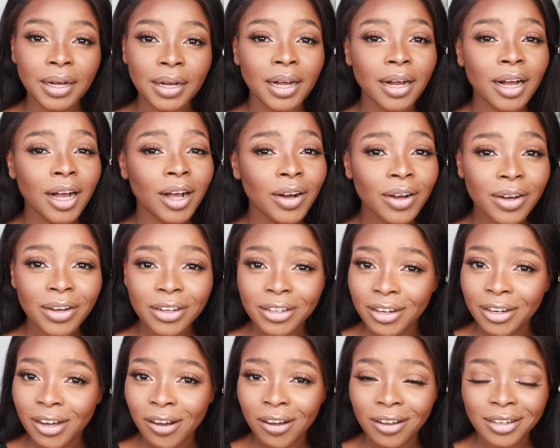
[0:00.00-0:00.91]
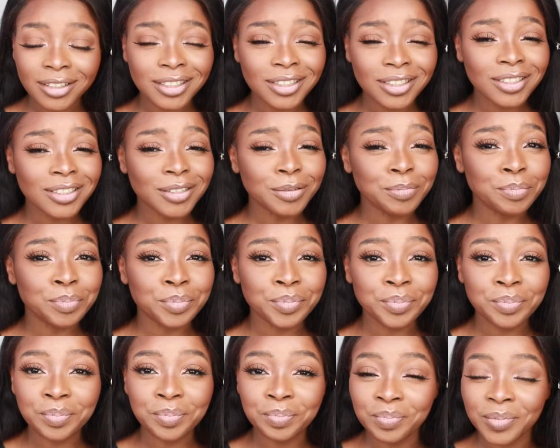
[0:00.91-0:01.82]
coconut, just
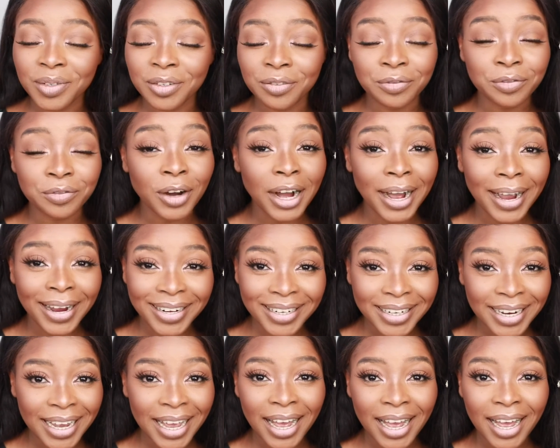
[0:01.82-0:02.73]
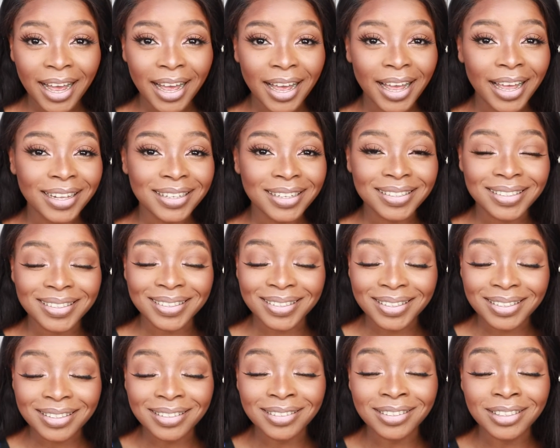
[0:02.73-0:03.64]
divine. Yeah, it's
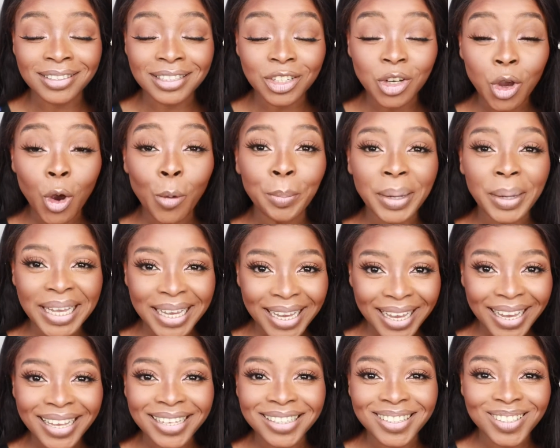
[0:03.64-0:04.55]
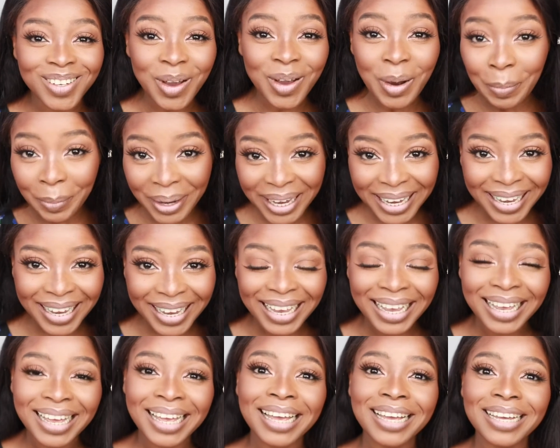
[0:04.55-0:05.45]
yummy, it's yummy.
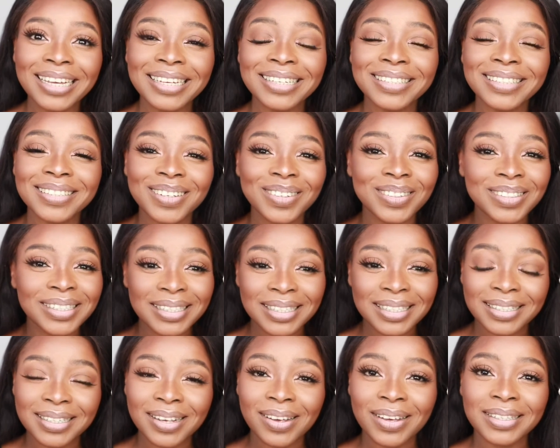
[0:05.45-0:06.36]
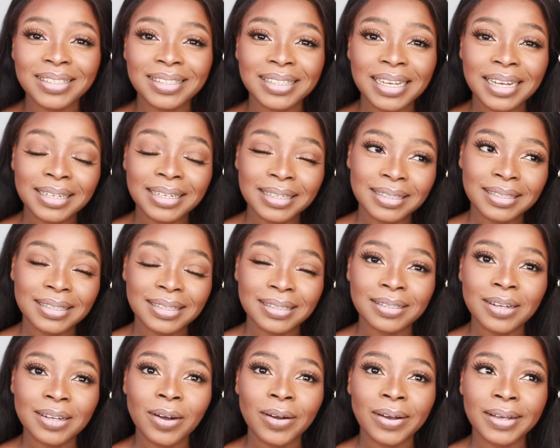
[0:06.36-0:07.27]
So this has got a scent, this has
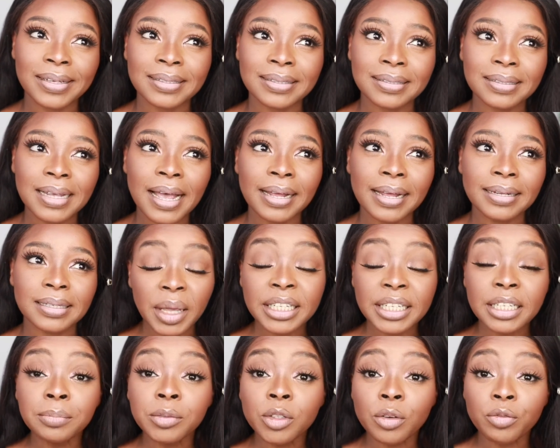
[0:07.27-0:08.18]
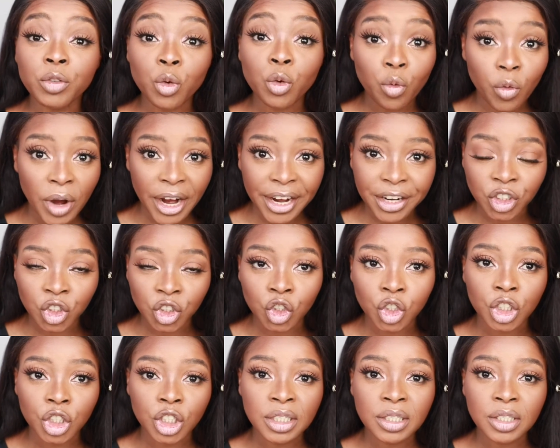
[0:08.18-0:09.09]
not got a scent. In terms of the
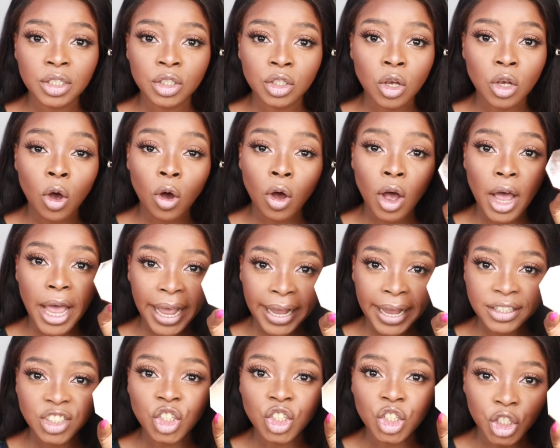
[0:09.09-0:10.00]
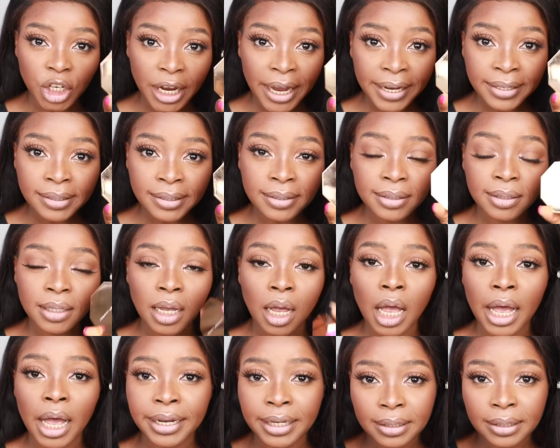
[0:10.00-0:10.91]
range, this has got 8 shades
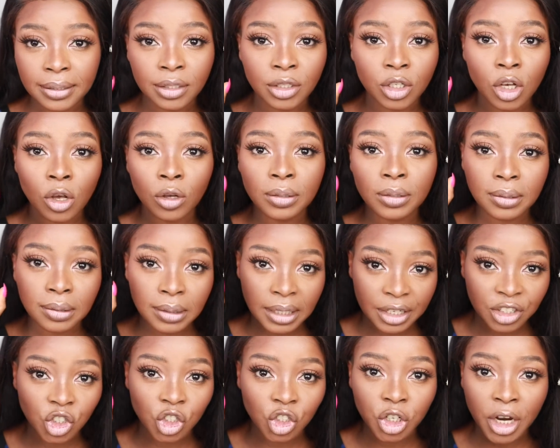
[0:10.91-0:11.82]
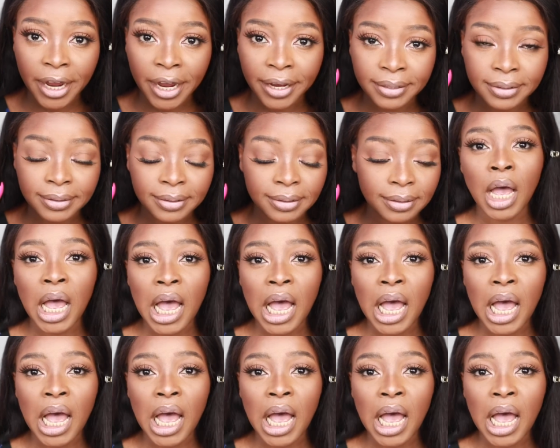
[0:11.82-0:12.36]
and this has got 6 shades.